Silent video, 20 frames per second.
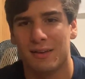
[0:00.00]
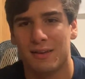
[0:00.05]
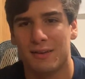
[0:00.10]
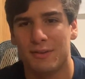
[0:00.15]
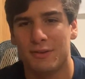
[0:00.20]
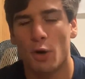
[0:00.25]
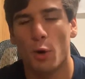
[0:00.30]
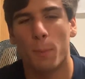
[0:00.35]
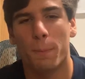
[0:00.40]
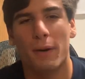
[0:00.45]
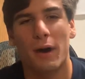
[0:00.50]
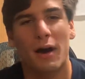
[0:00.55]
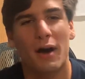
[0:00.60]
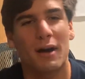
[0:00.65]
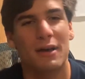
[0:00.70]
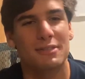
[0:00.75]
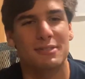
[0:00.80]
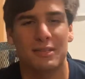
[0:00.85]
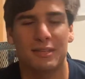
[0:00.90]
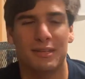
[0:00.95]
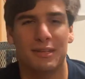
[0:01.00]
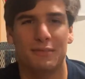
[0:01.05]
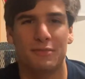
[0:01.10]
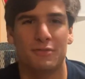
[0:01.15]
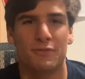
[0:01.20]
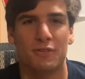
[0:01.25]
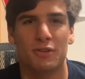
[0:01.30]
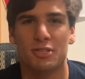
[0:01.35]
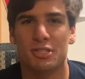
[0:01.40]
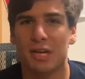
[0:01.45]
no positives
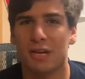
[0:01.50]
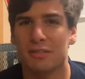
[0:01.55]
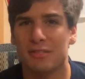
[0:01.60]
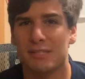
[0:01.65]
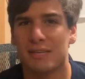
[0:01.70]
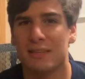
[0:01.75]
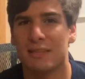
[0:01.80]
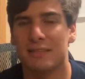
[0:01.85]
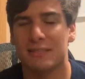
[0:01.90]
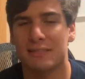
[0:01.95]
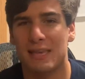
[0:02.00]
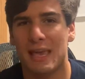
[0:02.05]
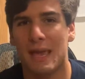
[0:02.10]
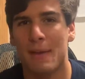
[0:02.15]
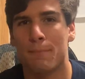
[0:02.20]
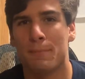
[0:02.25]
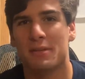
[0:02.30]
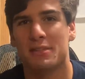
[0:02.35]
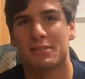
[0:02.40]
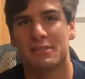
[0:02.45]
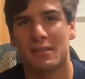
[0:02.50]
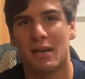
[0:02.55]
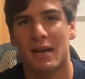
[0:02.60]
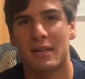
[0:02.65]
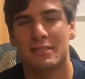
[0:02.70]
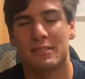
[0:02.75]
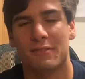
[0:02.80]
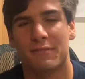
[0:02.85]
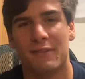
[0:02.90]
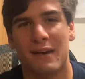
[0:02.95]
for Chelsea in this game
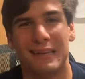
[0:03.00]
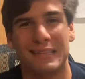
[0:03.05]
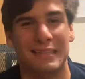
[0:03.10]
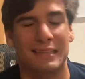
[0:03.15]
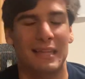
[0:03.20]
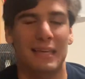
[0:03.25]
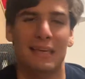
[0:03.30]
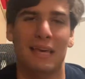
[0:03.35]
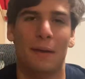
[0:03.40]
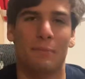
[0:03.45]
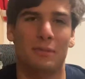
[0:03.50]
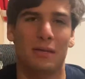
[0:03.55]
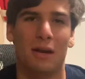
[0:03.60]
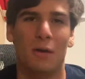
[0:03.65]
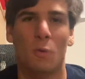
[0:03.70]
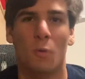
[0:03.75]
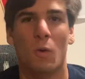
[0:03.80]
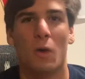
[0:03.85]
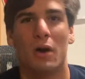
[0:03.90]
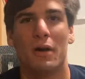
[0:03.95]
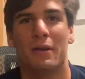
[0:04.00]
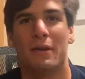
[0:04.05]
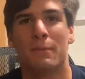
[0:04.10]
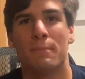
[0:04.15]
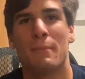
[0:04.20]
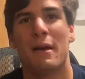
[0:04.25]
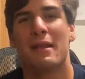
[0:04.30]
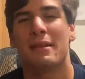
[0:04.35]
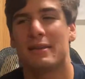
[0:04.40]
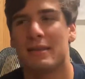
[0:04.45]
besides the fact that they kept it at one.
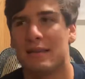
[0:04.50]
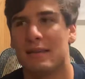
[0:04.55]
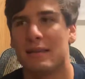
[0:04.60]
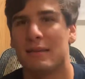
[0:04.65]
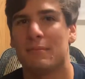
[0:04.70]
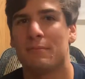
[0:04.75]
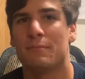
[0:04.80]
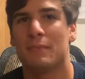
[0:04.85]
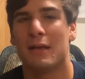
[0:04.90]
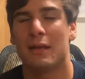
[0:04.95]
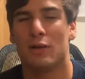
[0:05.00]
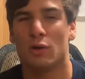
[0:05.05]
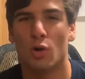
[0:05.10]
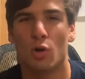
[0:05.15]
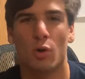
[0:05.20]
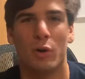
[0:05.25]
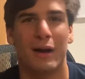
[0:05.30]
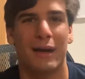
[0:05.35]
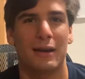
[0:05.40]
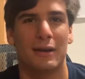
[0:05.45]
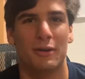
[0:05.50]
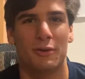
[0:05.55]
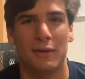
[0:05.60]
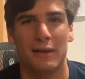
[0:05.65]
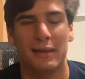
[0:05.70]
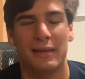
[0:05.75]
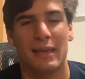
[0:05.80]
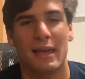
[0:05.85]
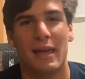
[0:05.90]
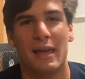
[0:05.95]
Mendy in goal had a
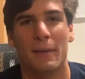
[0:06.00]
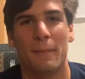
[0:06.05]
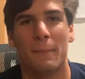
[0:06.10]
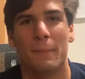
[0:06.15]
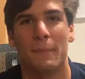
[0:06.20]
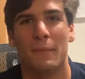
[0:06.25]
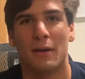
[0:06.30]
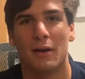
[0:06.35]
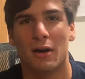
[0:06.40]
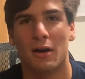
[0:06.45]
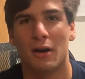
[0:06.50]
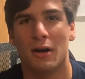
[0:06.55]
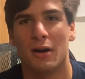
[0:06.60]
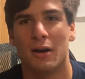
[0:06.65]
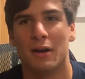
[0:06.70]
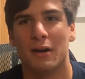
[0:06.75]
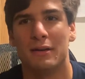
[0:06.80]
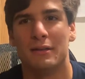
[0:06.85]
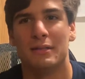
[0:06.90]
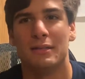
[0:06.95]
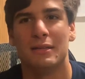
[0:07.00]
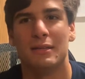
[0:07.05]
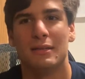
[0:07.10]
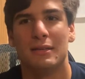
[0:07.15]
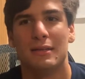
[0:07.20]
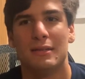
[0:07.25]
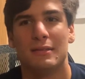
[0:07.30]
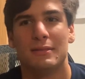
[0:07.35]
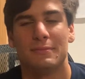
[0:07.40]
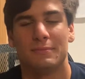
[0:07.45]
great game. Uh,
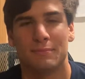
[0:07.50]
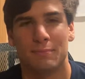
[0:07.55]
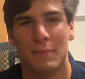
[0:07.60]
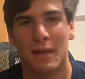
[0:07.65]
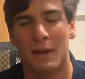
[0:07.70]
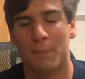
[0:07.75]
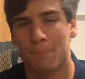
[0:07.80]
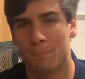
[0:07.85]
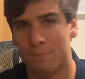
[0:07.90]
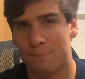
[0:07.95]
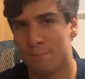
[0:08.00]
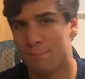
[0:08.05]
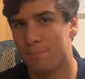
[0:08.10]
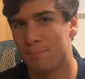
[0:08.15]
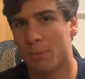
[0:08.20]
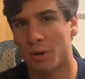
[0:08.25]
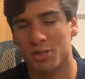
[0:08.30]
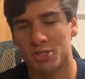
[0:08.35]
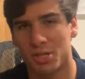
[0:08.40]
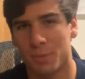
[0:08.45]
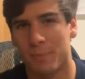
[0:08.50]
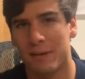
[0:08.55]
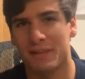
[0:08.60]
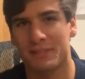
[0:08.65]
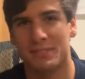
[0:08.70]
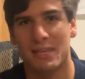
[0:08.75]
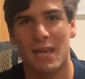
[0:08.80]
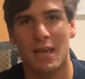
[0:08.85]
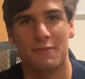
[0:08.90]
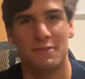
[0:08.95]
made a bunch of big
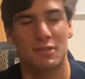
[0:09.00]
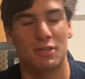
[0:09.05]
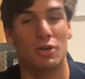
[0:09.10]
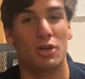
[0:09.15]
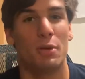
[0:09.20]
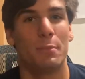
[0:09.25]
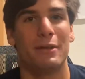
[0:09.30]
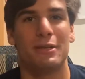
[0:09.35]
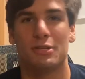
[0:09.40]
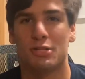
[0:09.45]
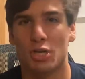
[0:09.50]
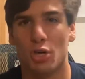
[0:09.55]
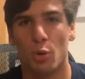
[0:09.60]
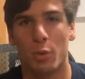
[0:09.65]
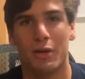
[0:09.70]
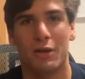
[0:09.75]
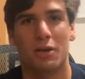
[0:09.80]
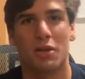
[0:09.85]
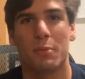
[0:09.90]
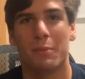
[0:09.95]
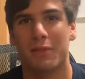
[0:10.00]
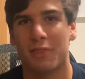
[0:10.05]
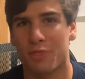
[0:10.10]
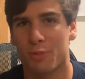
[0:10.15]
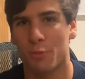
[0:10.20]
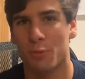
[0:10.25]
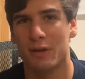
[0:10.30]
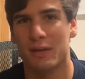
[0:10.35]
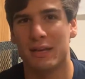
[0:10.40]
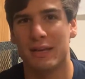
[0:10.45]
saves. It could have been two. It could have been
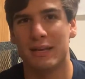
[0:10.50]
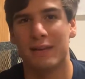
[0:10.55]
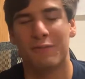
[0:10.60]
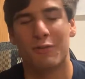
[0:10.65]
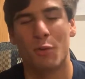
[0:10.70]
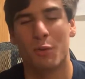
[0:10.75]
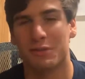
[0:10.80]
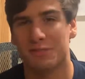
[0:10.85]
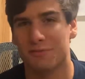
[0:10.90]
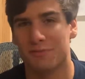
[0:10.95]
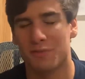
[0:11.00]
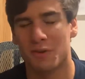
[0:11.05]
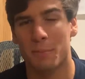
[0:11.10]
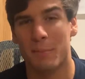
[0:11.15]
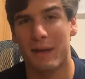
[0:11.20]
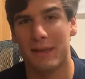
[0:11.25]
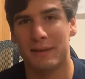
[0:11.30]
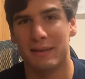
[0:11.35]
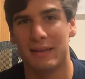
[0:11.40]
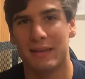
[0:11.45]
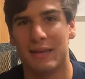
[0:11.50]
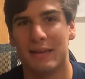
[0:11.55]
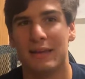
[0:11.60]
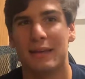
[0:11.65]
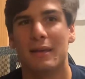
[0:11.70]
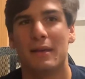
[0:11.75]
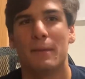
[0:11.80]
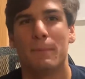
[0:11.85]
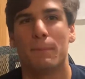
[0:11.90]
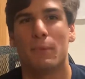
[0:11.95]
three if it wasn't for Mendy
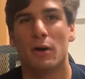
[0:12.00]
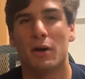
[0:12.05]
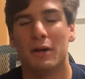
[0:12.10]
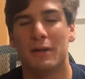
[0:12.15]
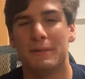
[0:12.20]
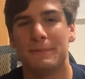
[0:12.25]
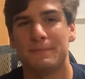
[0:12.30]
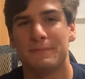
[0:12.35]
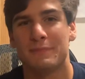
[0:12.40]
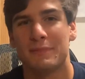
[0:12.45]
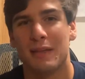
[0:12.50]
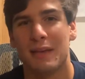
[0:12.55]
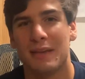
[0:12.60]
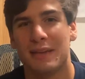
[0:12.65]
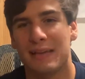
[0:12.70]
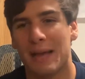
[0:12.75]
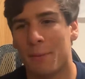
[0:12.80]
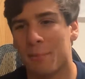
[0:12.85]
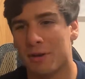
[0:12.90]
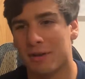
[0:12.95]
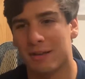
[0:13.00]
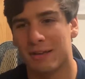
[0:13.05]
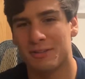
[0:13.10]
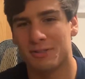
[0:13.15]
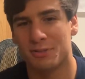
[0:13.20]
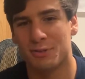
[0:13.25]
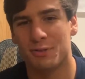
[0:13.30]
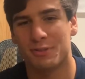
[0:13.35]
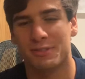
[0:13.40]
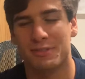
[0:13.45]
but Gabriel
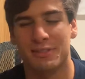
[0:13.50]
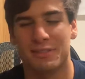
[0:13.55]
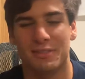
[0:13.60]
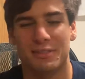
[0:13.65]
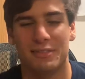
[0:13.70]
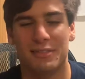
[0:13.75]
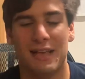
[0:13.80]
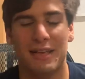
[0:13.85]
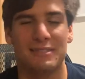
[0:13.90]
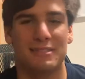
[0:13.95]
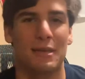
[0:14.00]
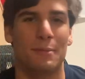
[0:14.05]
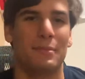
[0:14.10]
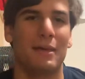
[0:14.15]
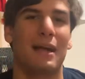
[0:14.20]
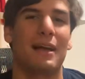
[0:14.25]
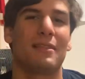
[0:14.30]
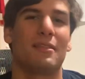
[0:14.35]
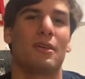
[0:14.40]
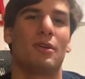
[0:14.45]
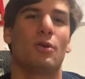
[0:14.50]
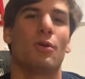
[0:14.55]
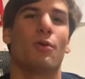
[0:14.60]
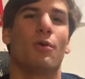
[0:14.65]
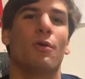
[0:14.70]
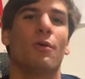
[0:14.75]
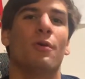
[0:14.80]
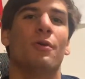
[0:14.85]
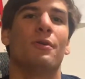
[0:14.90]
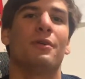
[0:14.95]
Jesus is, ends up getting the
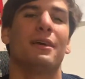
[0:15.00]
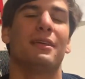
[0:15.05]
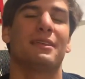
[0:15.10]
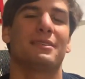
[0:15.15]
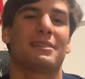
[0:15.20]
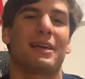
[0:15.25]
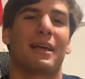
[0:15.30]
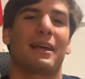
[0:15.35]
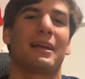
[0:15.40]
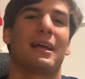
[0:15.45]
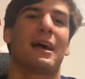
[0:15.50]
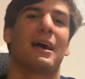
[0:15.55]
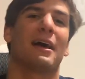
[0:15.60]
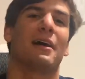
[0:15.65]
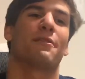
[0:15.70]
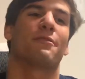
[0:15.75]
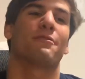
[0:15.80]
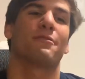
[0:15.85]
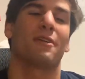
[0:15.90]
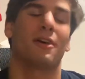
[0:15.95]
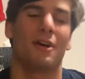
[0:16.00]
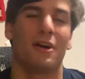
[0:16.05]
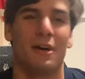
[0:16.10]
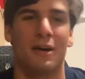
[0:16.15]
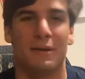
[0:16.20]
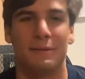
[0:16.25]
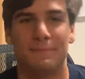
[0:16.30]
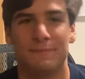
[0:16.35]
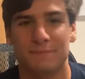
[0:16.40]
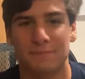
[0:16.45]
goal in the second half.
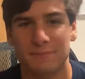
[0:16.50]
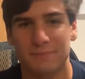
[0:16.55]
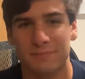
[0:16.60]
Um,